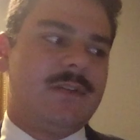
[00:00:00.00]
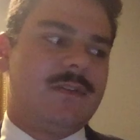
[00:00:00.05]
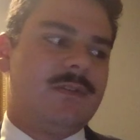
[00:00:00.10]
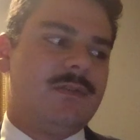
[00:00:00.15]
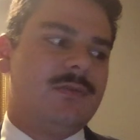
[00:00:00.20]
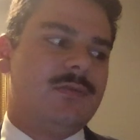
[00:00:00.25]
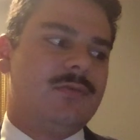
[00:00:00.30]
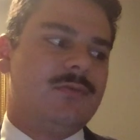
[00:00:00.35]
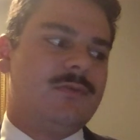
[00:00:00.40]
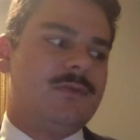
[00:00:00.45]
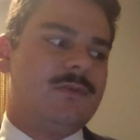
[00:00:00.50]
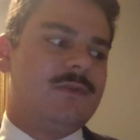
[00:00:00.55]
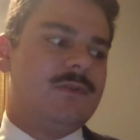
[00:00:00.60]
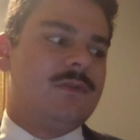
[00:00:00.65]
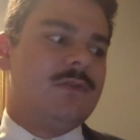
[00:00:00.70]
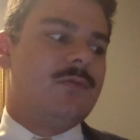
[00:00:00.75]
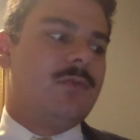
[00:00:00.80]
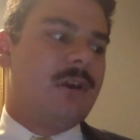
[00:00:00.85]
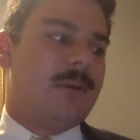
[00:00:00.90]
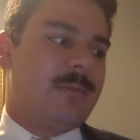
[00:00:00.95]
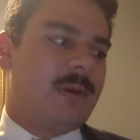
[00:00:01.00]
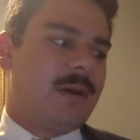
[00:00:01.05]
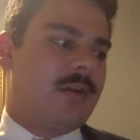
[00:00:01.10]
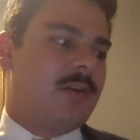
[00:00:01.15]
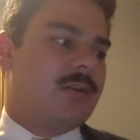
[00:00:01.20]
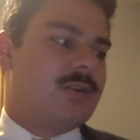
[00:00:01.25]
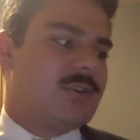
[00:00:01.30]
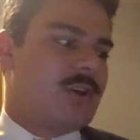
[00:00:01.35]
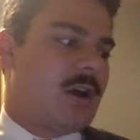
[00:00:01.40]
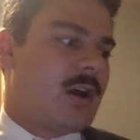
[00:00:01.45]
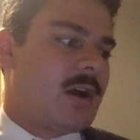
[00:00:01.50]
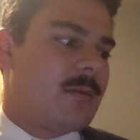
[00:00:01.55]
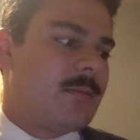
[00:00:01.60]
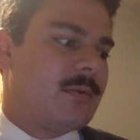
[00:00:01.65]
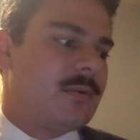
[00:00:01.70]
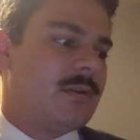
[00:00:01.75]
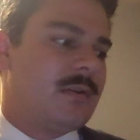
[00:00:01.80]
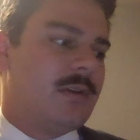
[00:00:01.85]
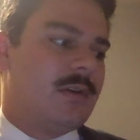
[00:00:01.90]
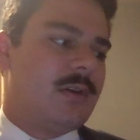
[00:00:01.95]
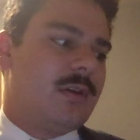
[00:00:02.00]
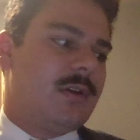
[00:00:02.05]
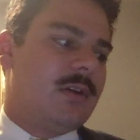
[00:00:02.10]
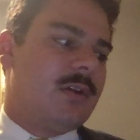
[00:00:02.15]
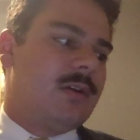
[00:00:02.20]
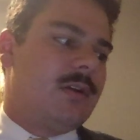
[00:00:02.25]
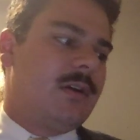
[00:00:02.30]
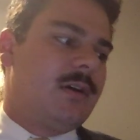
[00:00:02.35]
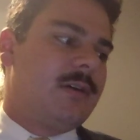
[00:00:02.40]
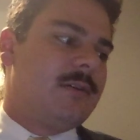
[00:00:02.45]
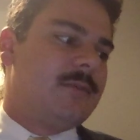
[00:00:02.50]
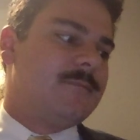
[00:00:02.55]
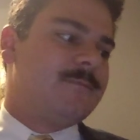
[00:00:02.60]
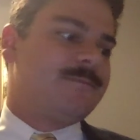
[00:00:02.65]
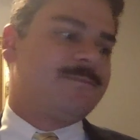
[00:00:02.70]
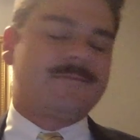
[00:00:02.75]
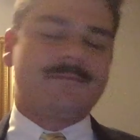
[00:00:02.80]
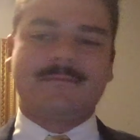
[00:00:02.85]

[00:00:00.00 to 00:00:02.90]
to do a better job. And